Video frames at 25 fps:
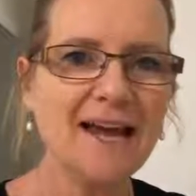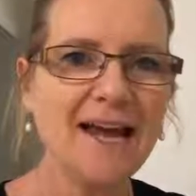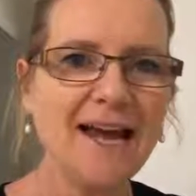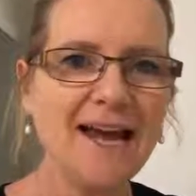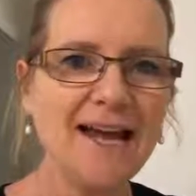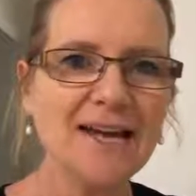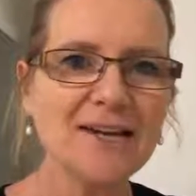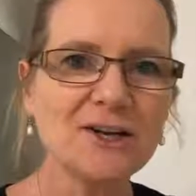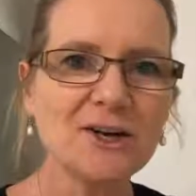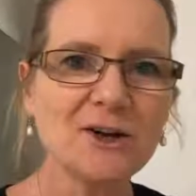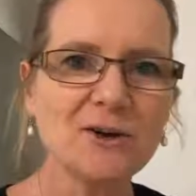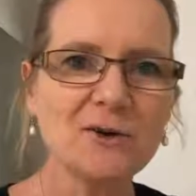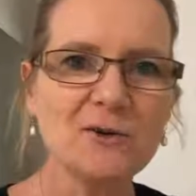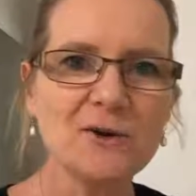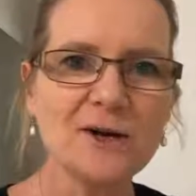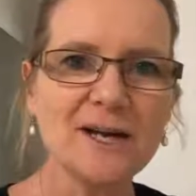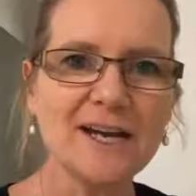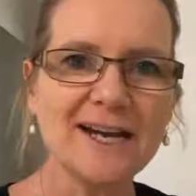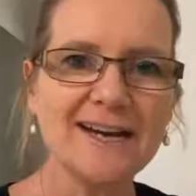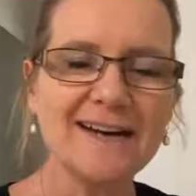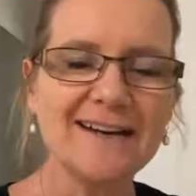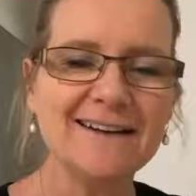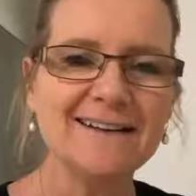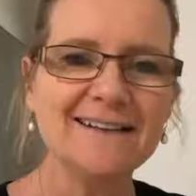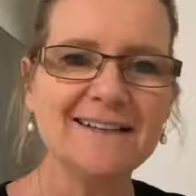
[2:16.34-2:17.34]
And
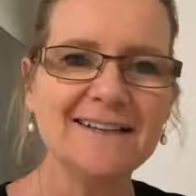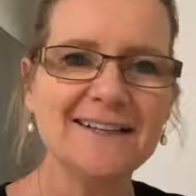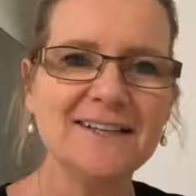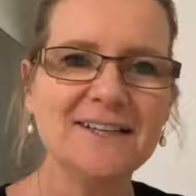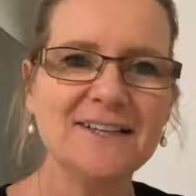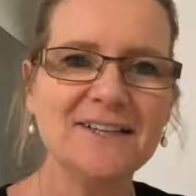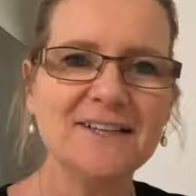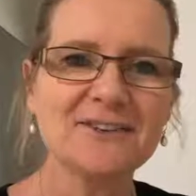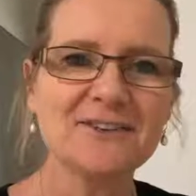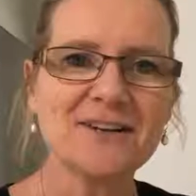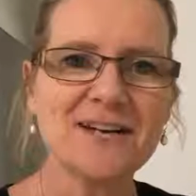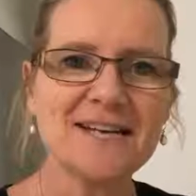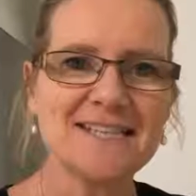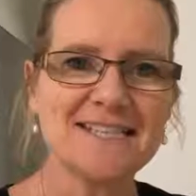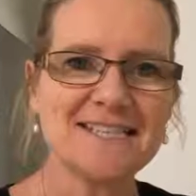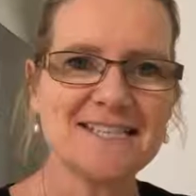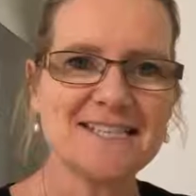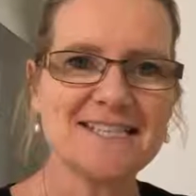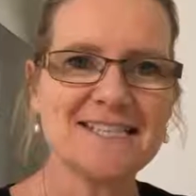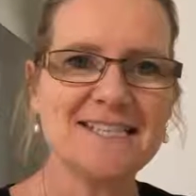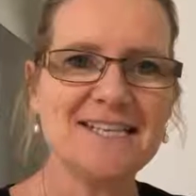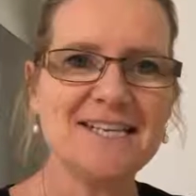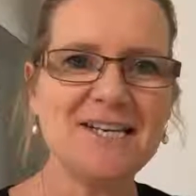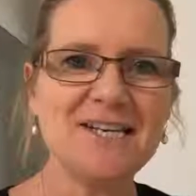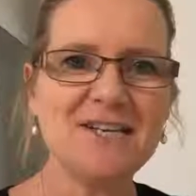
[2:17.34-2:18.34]
Claudia, great to
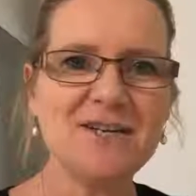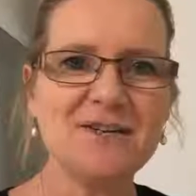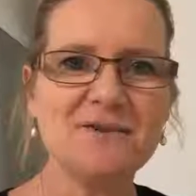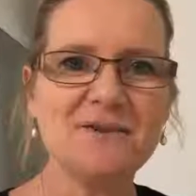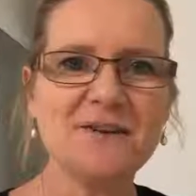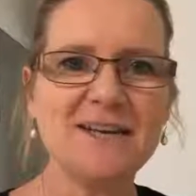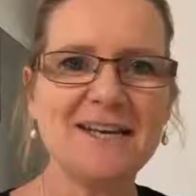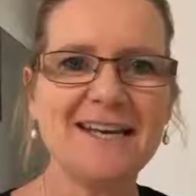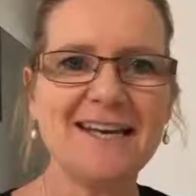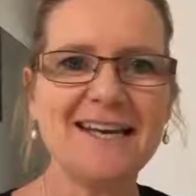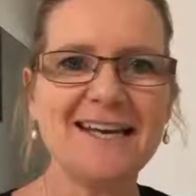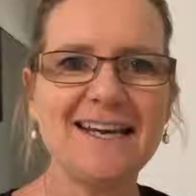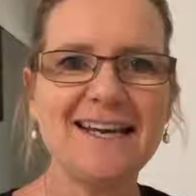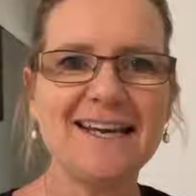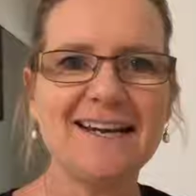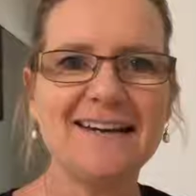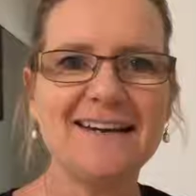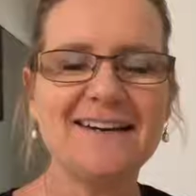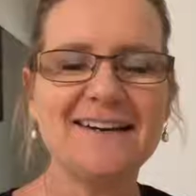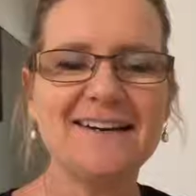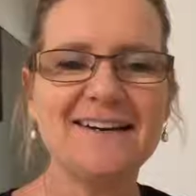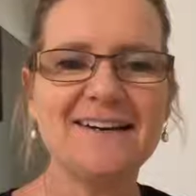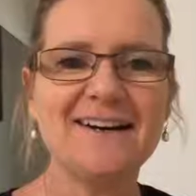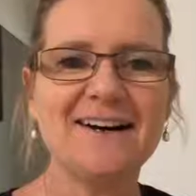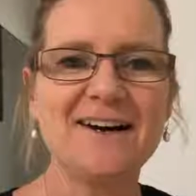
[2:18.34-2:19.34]
see you
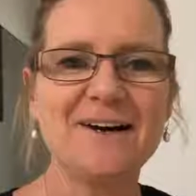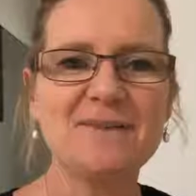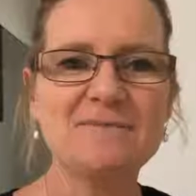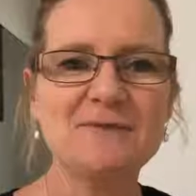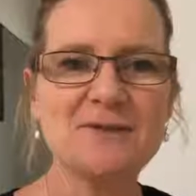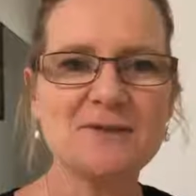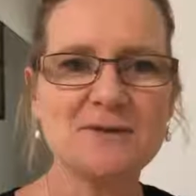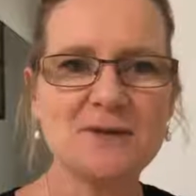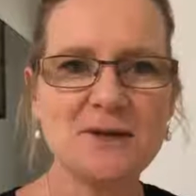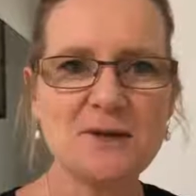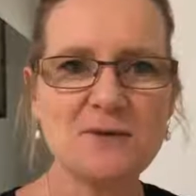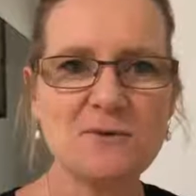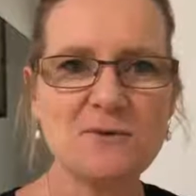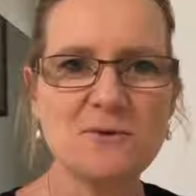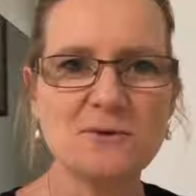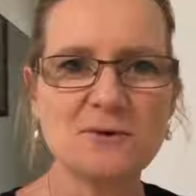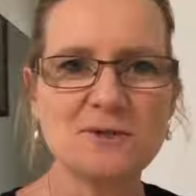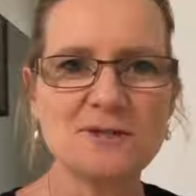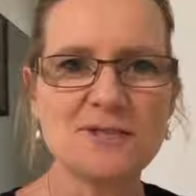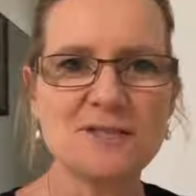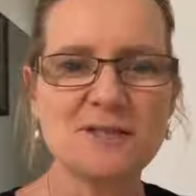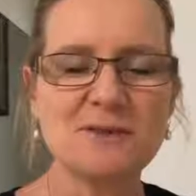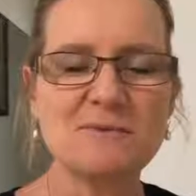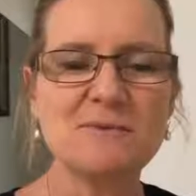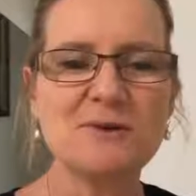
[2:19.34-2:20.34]
here. I'm doing
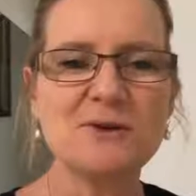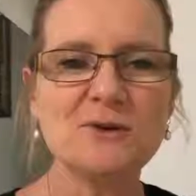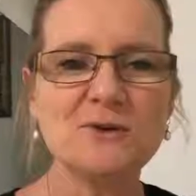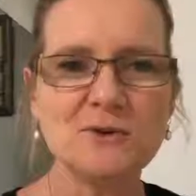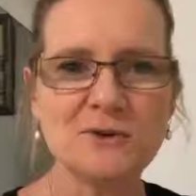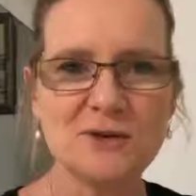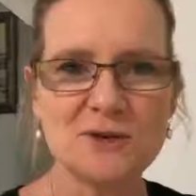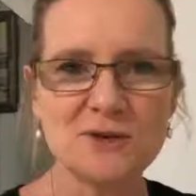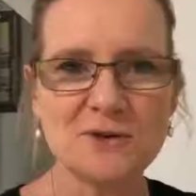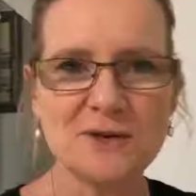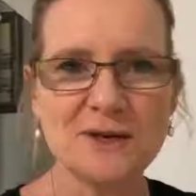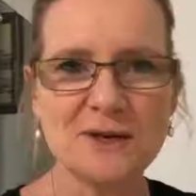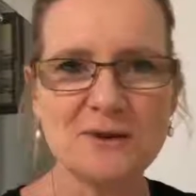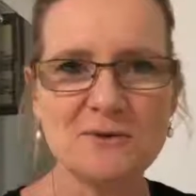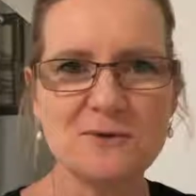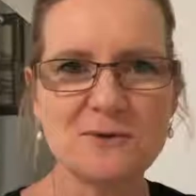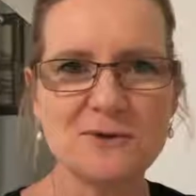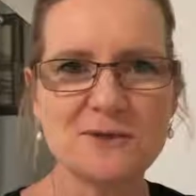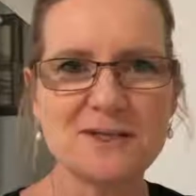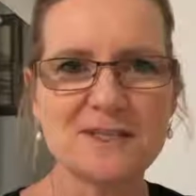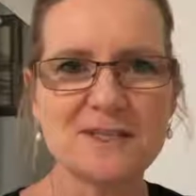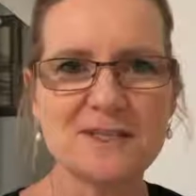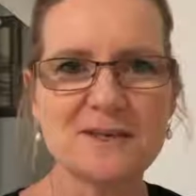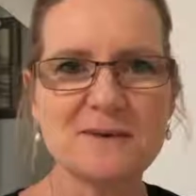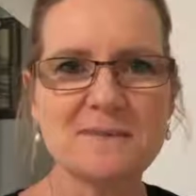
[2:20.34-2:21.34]
awesome. You're doing
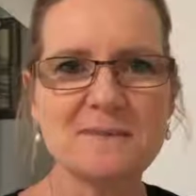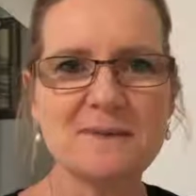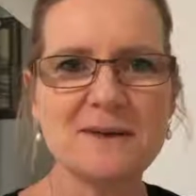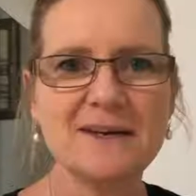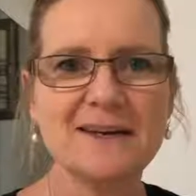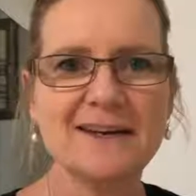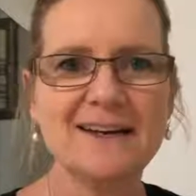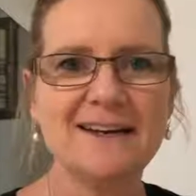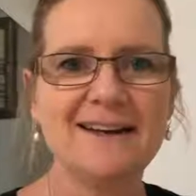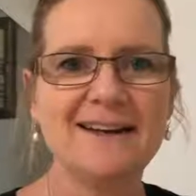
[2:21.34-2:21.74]
awesome.